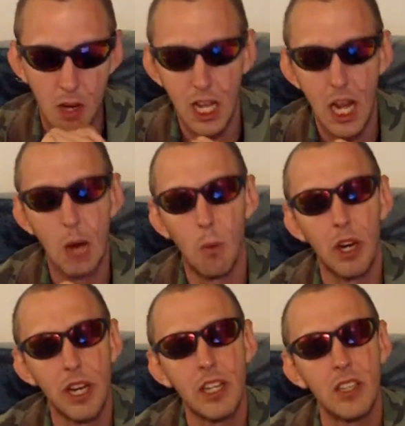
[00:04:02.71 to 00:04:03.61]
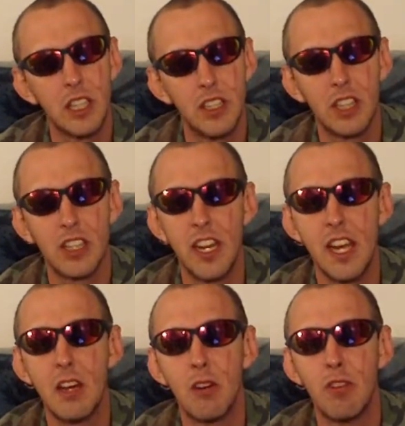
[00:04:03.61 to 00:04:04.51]
But I want to conduct
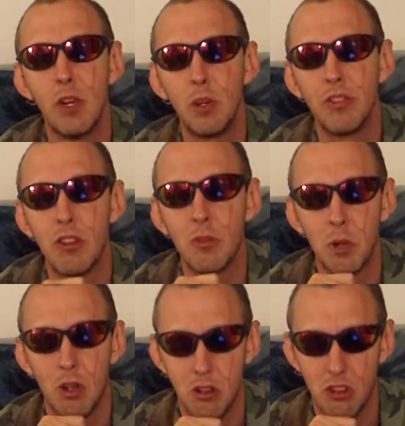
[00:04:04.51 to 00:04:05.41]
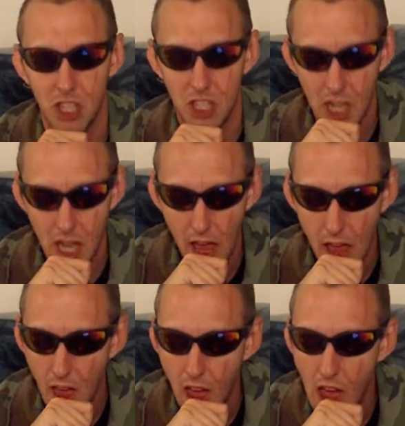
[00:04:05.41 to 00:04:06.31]
an interview with this person,
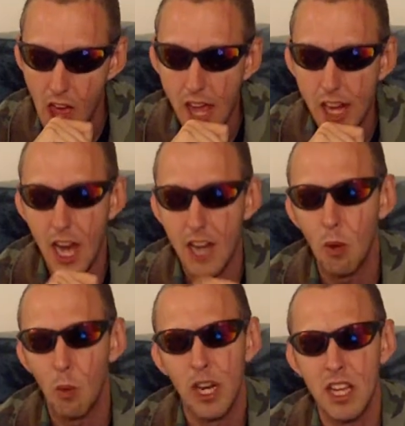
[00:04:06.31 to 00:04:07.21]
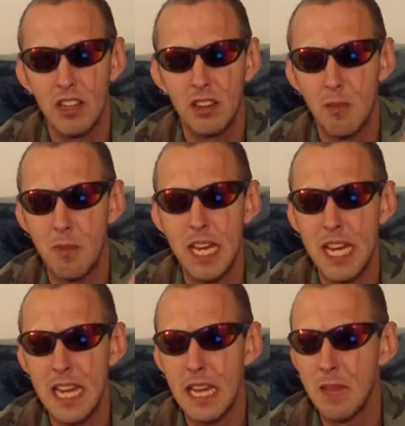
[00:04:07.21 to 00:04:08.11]
and I don't want it to
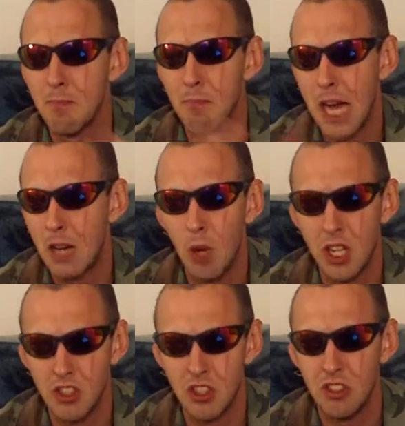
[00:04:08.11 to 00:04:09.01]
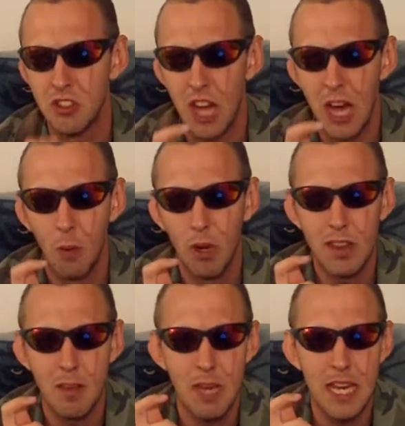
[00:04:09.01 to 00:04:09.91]
be my questions. I
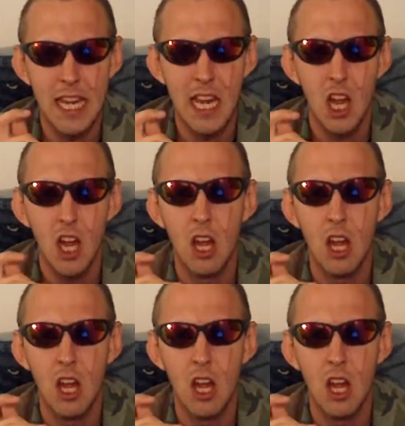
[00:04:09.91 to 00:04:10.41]
want it to be